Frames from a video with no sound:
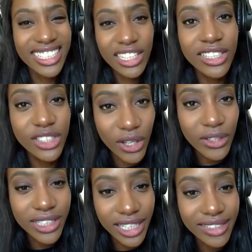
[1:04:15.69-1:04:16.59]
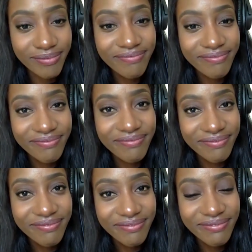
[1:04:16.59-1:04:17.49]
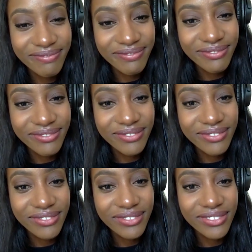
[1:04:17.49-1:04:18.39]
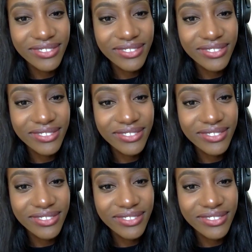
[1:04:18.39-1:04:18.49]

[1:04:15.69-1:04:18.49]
you, do get, you give the vibe of like first generation and